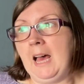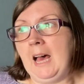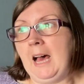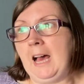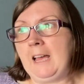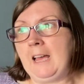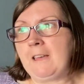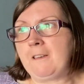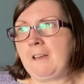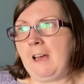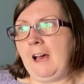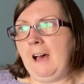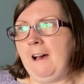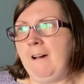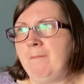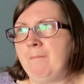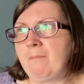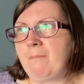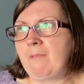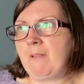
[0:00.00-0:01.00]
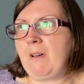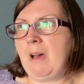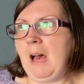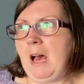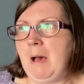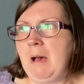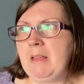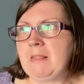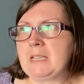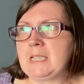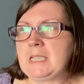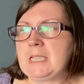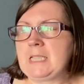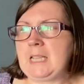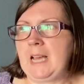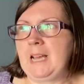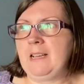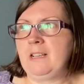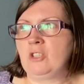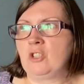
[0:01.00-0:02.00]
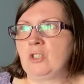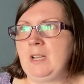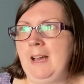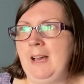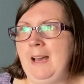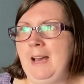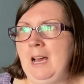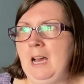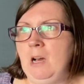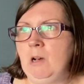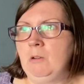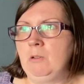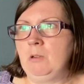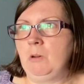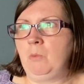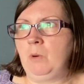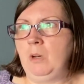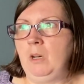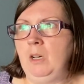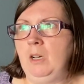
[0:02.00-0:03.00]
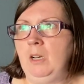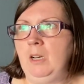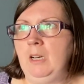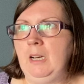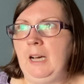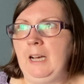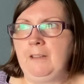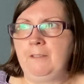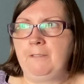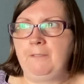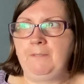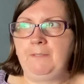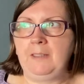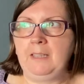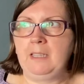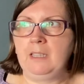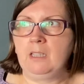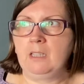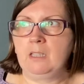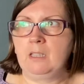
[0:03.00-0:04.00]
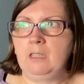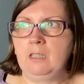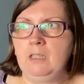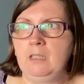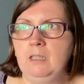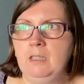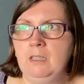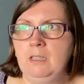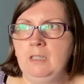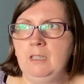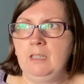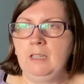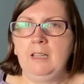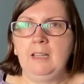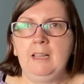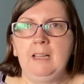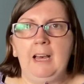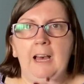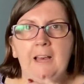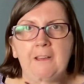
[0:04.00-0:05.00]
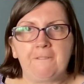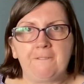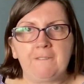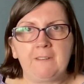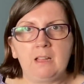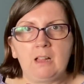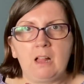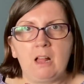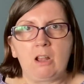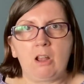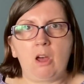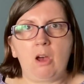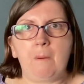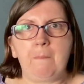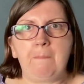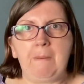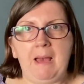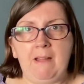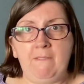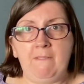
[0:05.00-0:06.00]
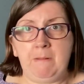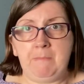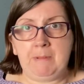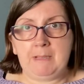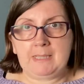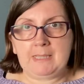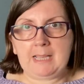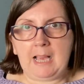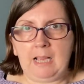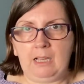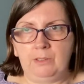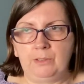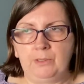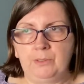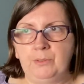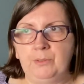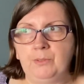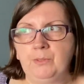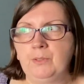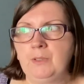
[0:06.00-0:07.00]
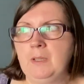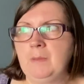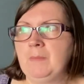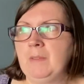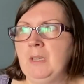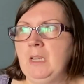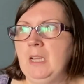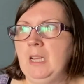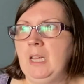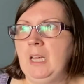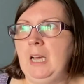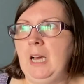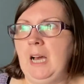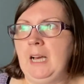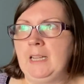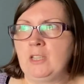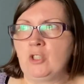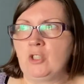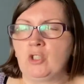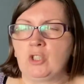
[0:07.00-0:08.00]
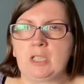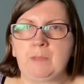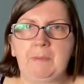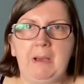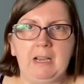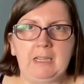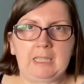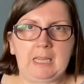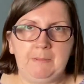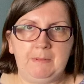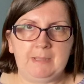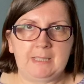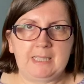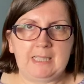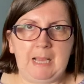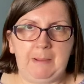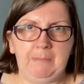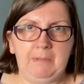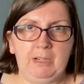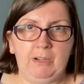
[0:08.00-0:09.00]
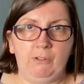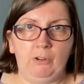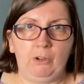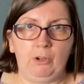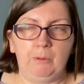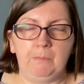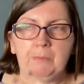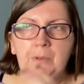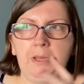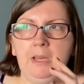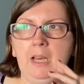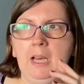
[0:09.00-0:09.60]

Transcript: I'm at the stage now where I feel a lot better in myself, and it's just about getting my stamina up.